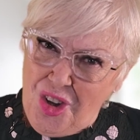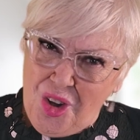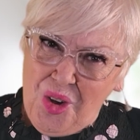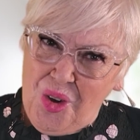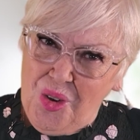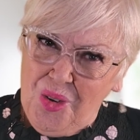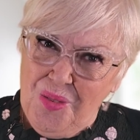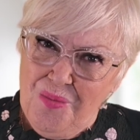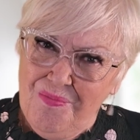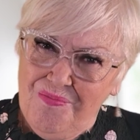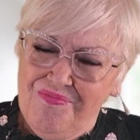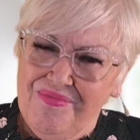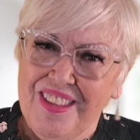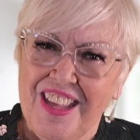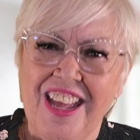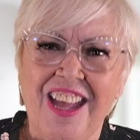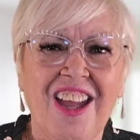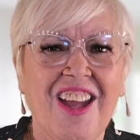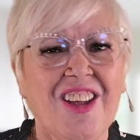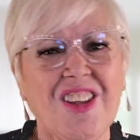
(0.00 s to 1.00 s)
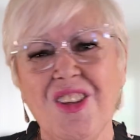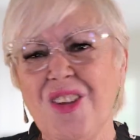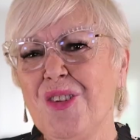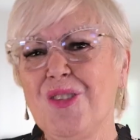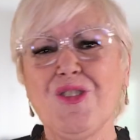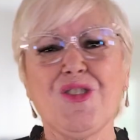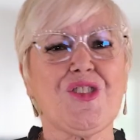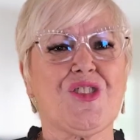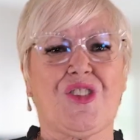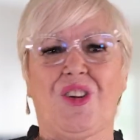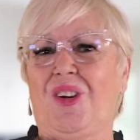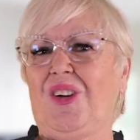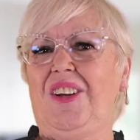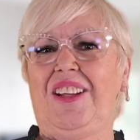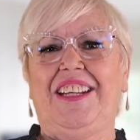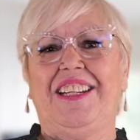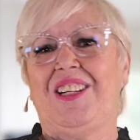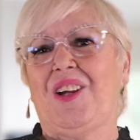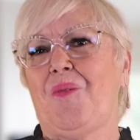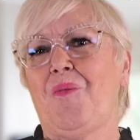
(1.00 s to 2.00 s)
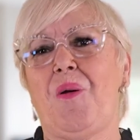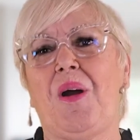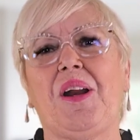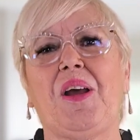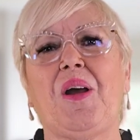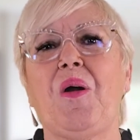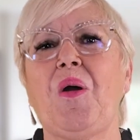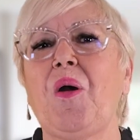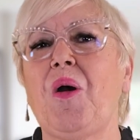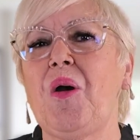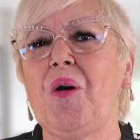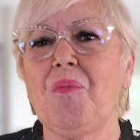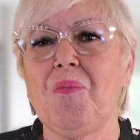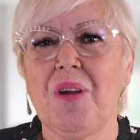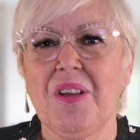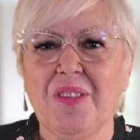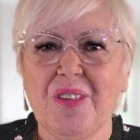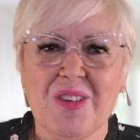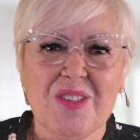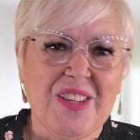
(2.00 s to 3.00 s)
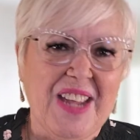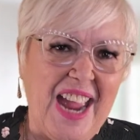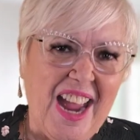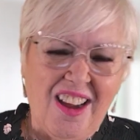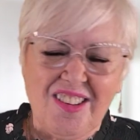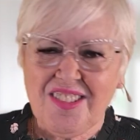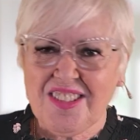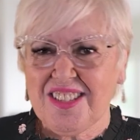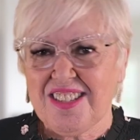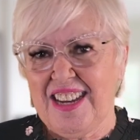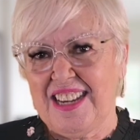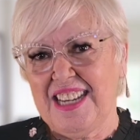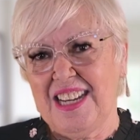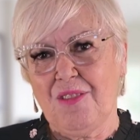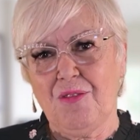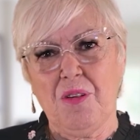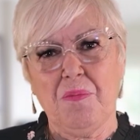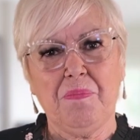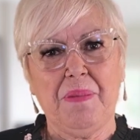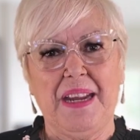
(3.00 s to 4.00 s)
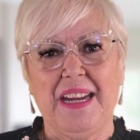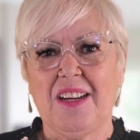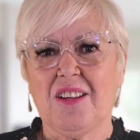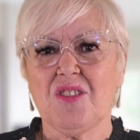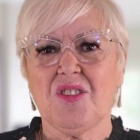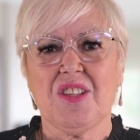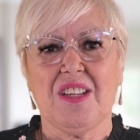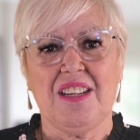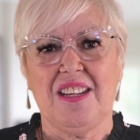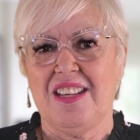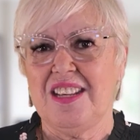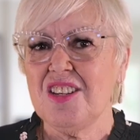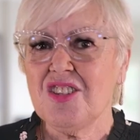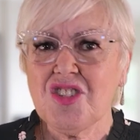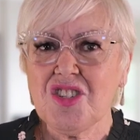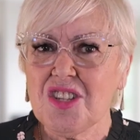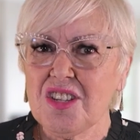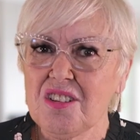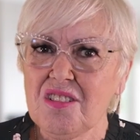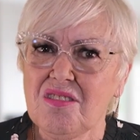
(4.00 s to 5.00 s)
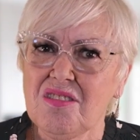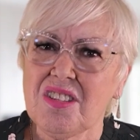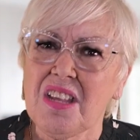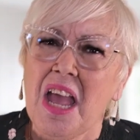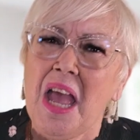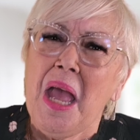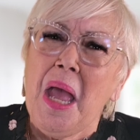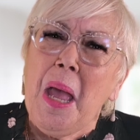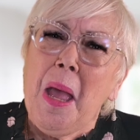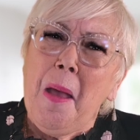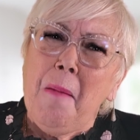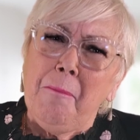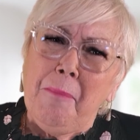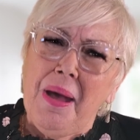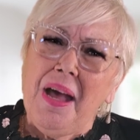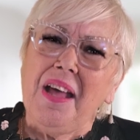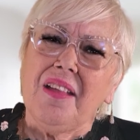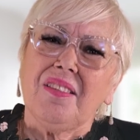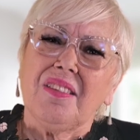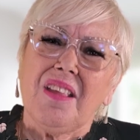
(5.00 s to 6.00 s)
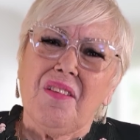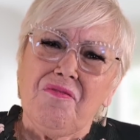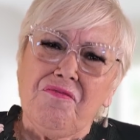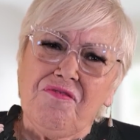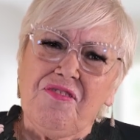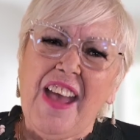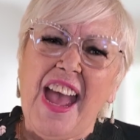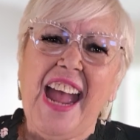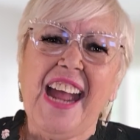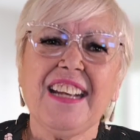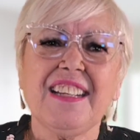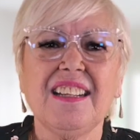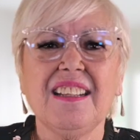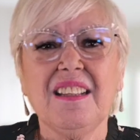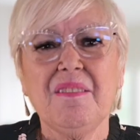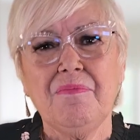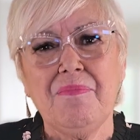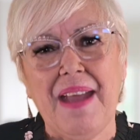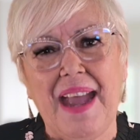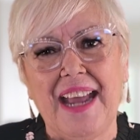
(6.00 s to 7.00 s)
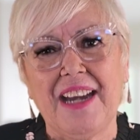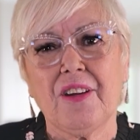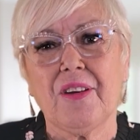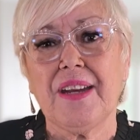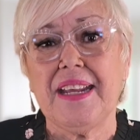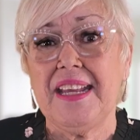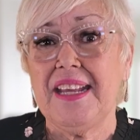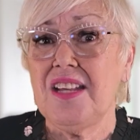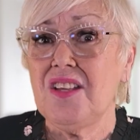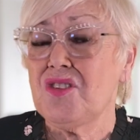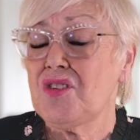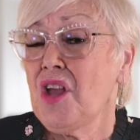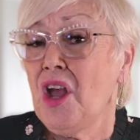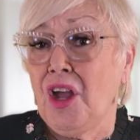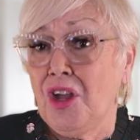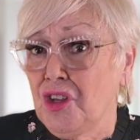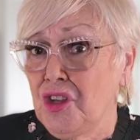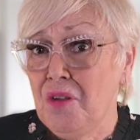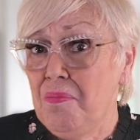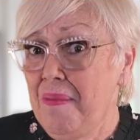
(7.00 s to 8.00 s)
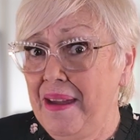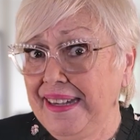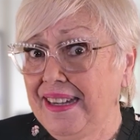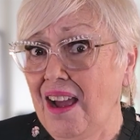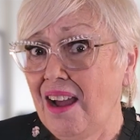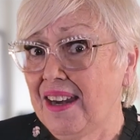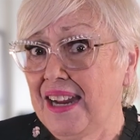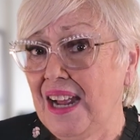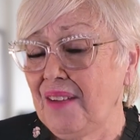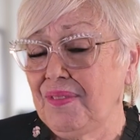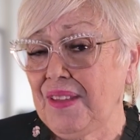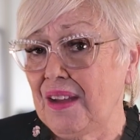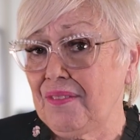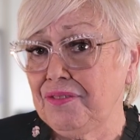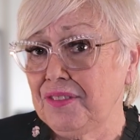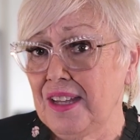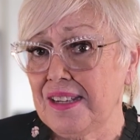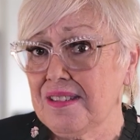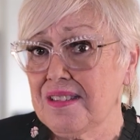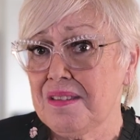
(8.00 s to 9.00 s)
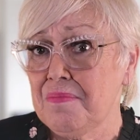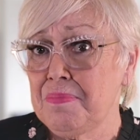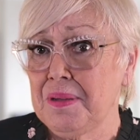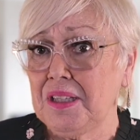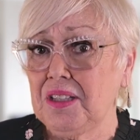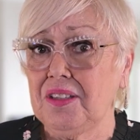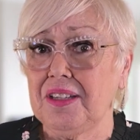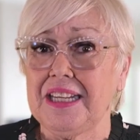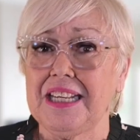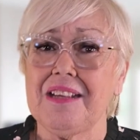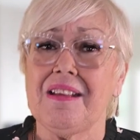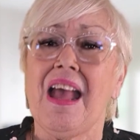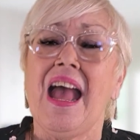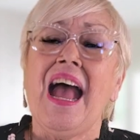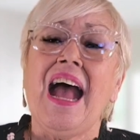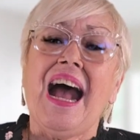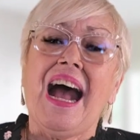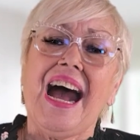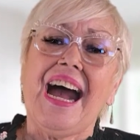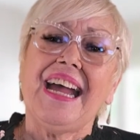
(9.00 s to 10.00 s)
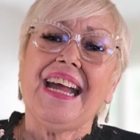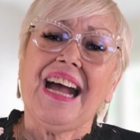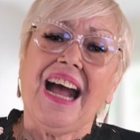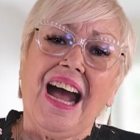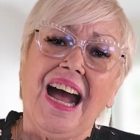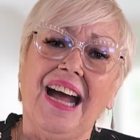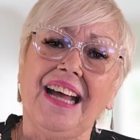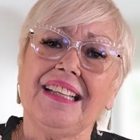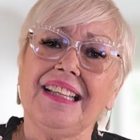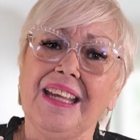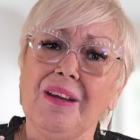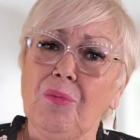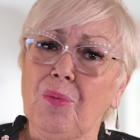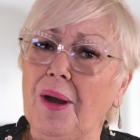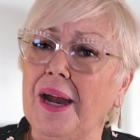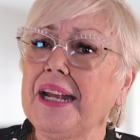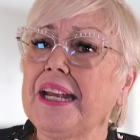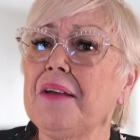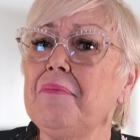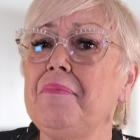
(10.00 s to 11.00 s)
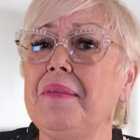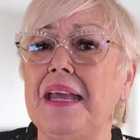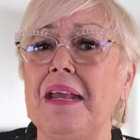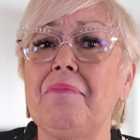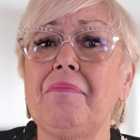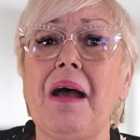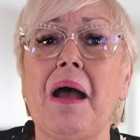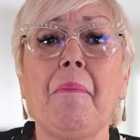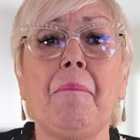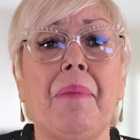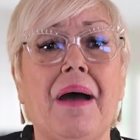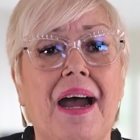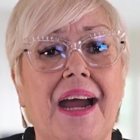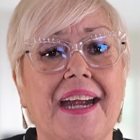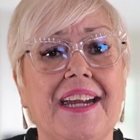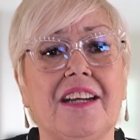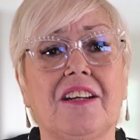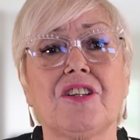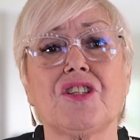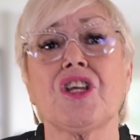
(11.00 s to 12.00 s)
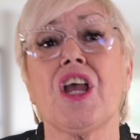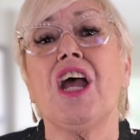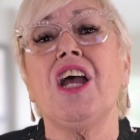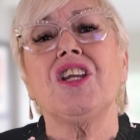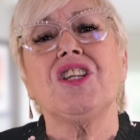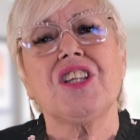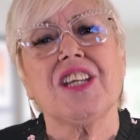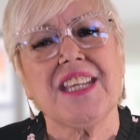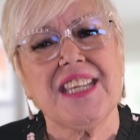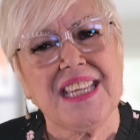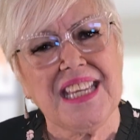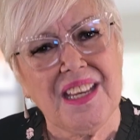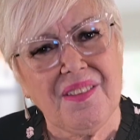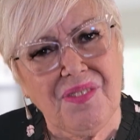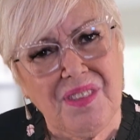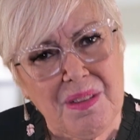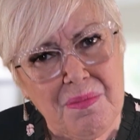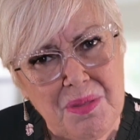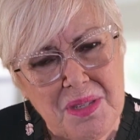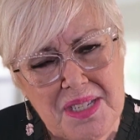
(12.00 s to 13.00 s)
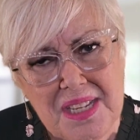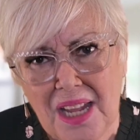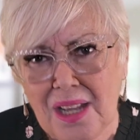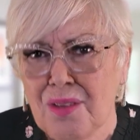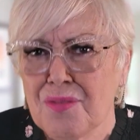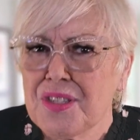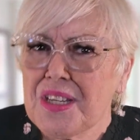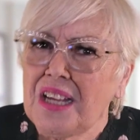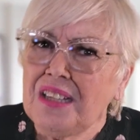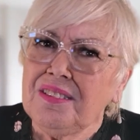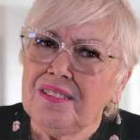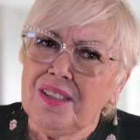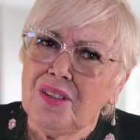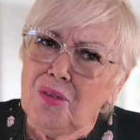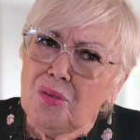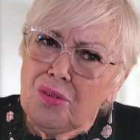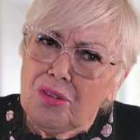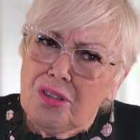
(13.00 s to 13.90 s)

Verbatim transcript: home? You surely don't want a home where there's outstanding repairs and issues. But the fact of the matter is, you may not have that flexibility. I highly recommend my buyers to give themselves a little